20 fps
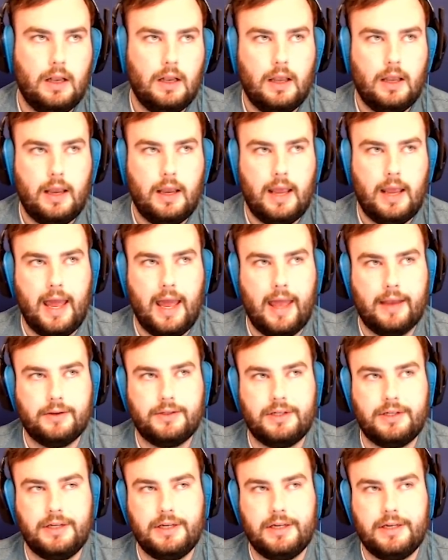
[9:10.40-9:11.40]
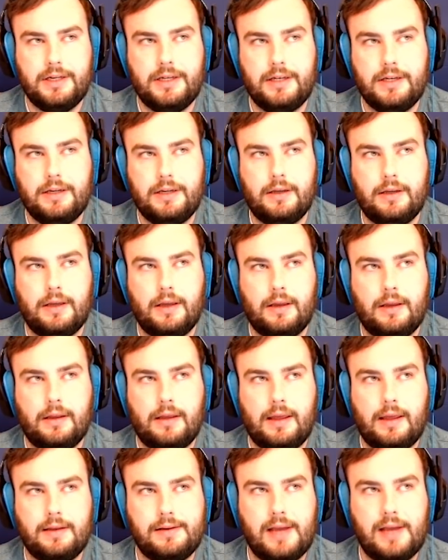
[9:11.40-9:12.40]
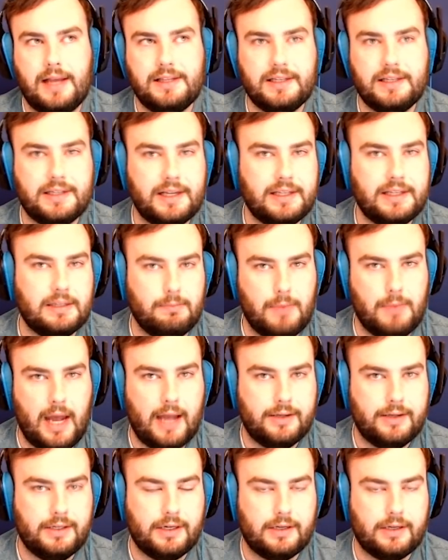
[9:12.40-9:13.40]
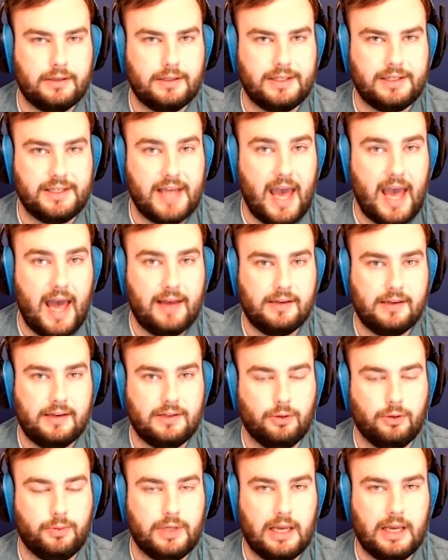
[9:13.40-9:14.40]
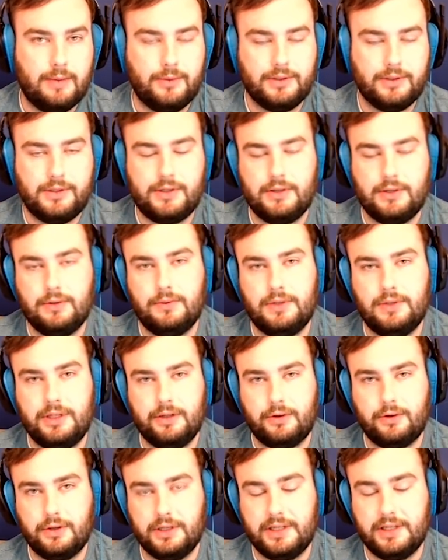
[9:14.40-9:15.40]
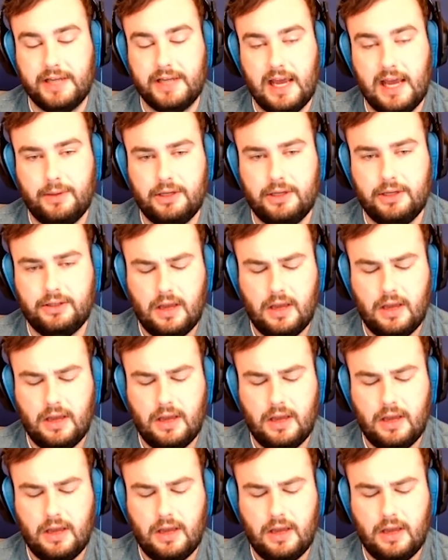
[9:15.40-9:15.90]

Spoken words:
and she has a decent magic stat. She'll be able to deal good damage,